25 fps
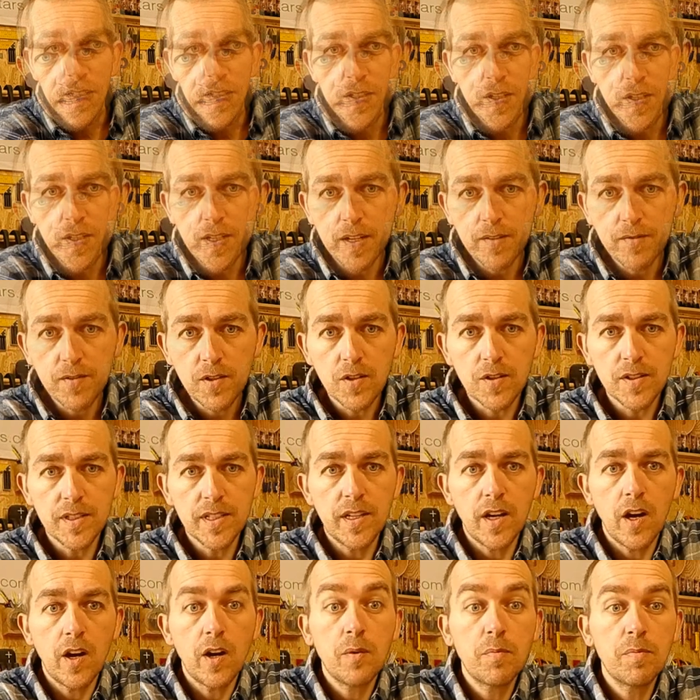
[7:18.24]
So they've
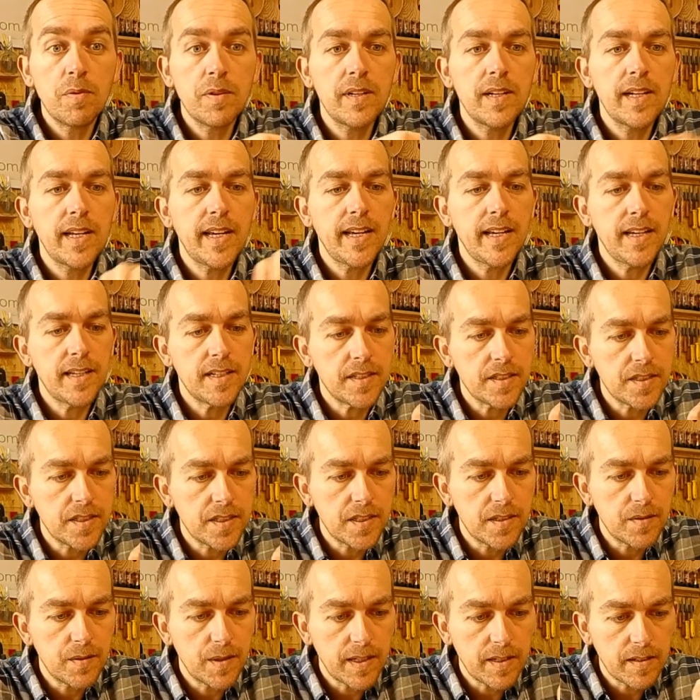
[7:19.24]
got the open
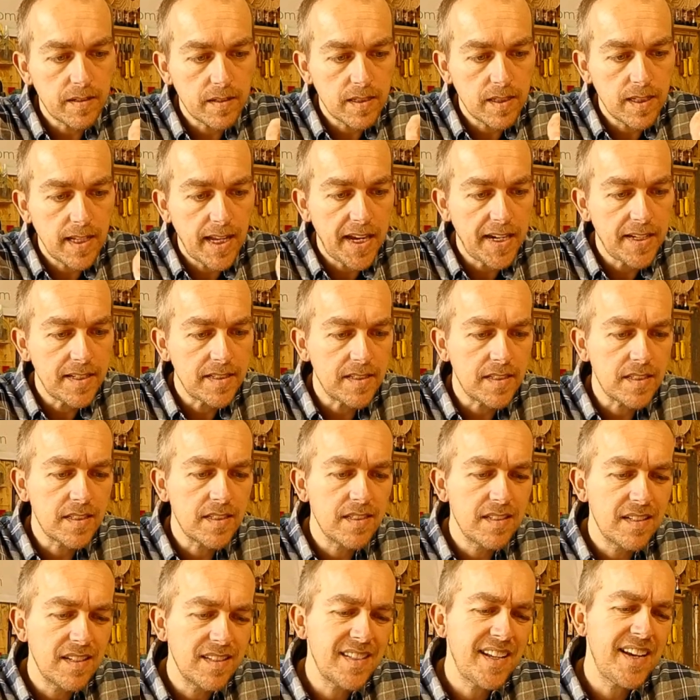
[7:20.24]
gears through a little
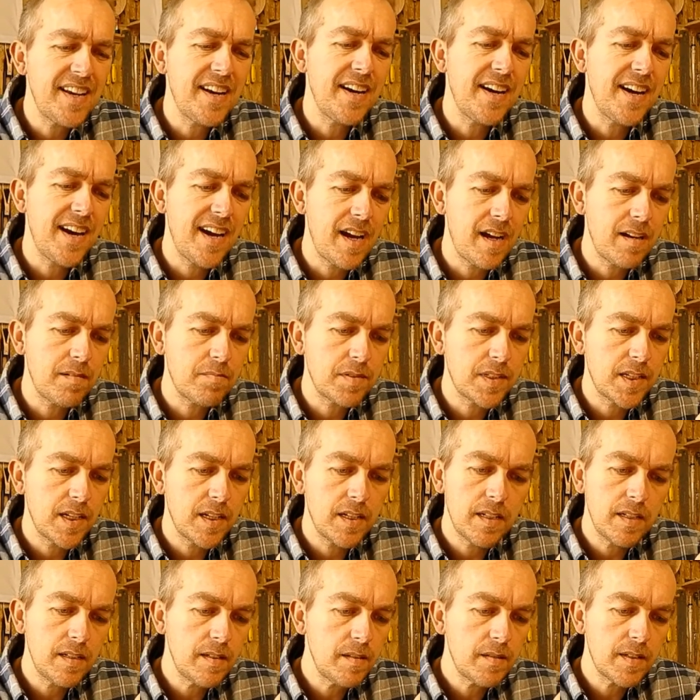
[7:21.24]
lens and they are
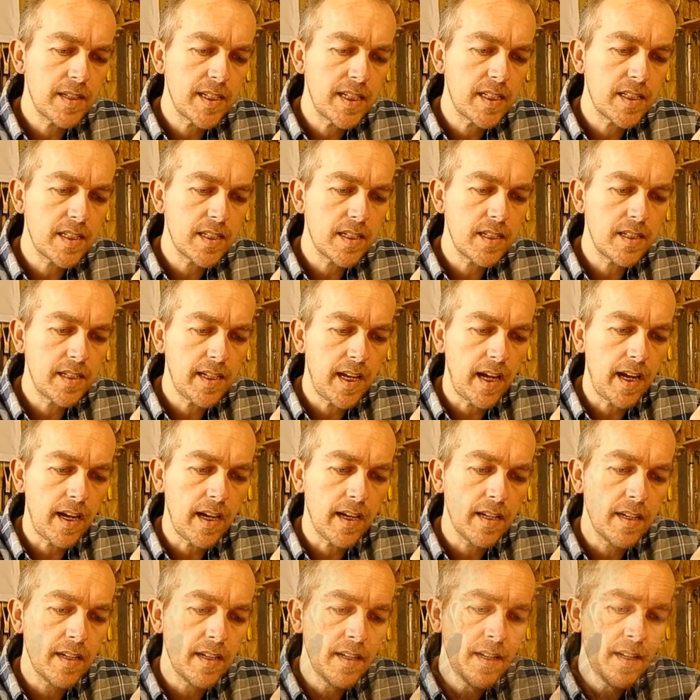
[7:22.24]
absolutely
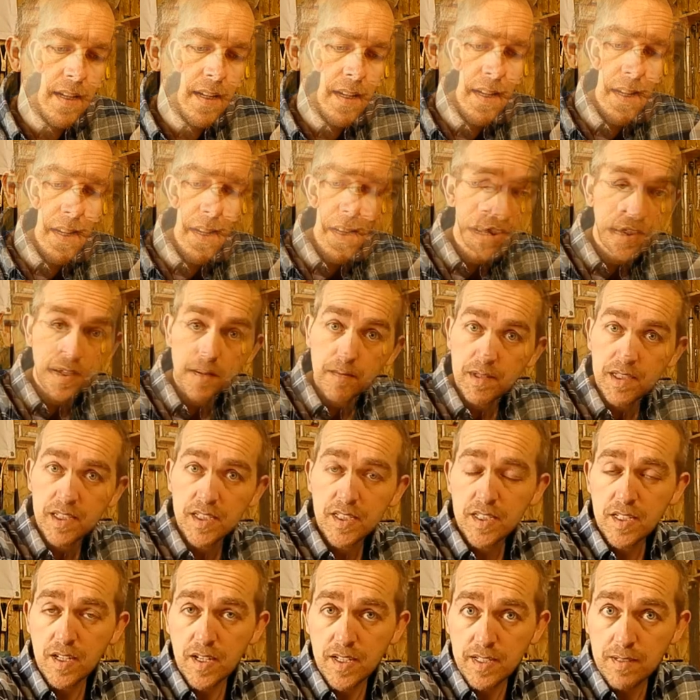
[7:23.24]
stunning. They're
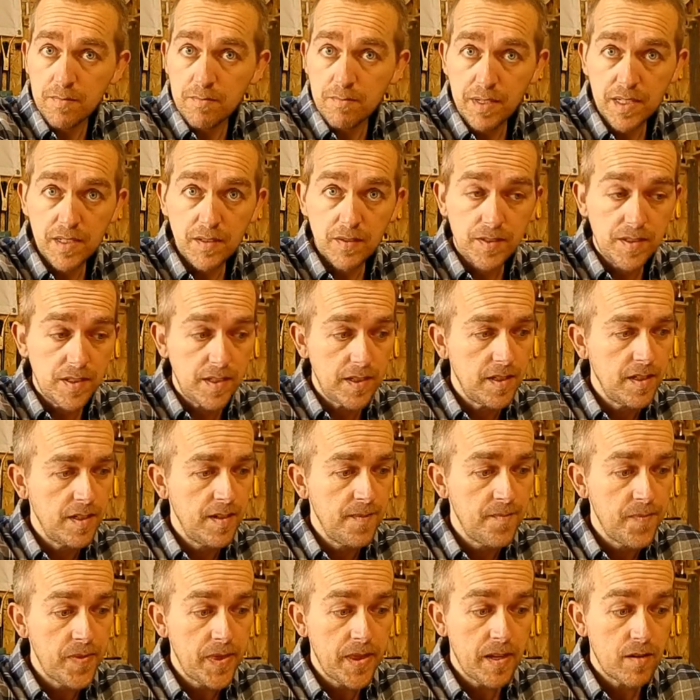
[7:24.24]
German designed and built,
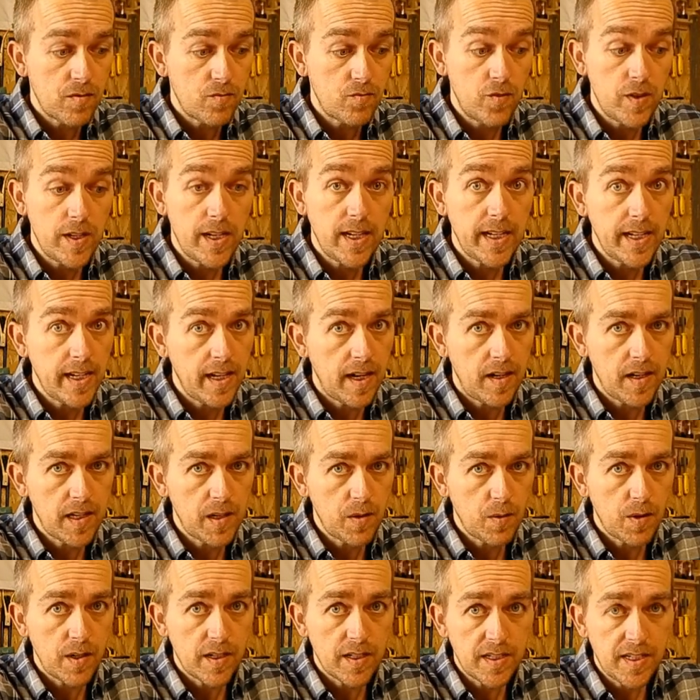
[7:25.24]
really
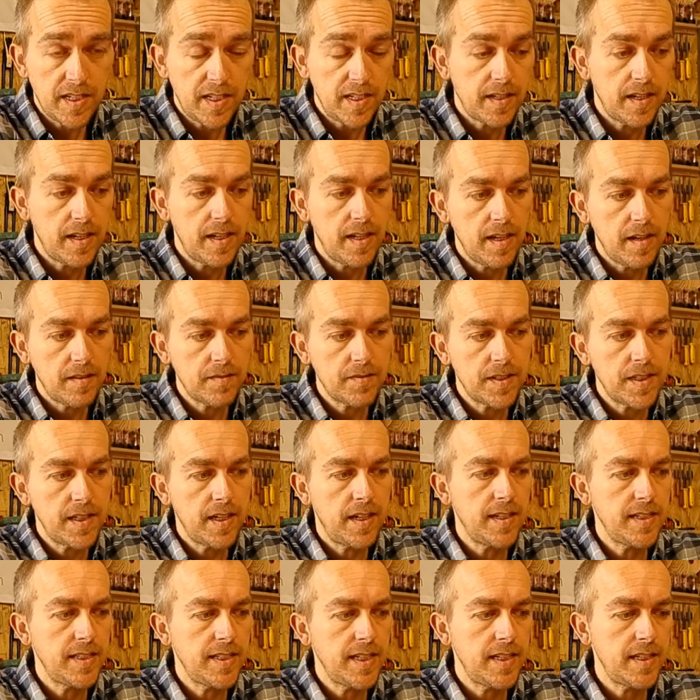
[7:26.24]
high quality, and I love
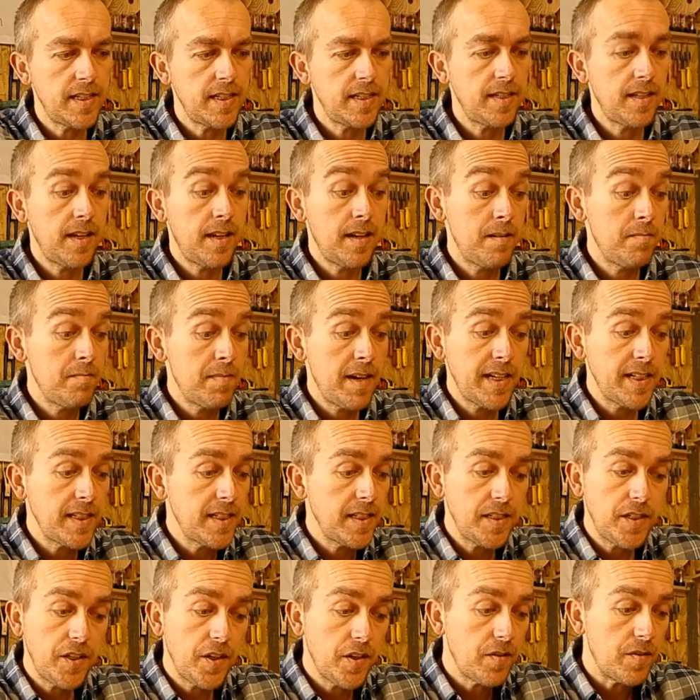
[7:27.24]
the idea that they're
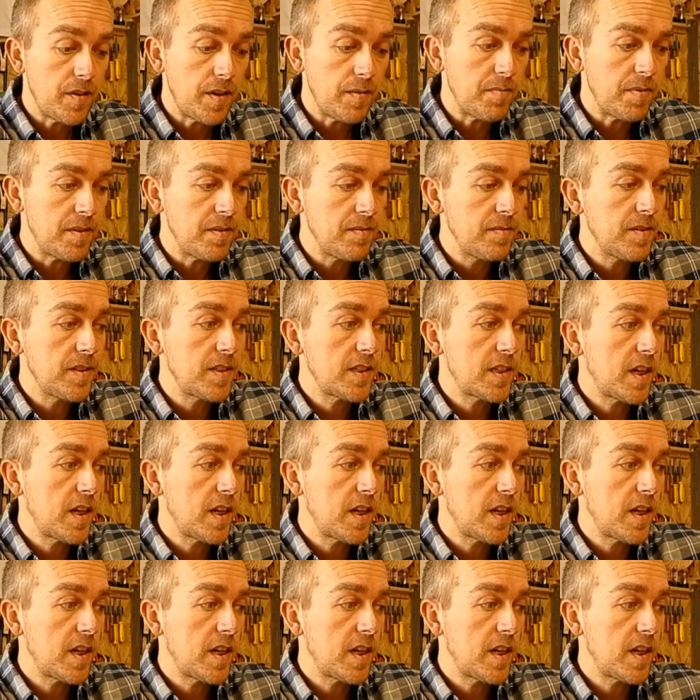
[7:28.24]
made in Europe.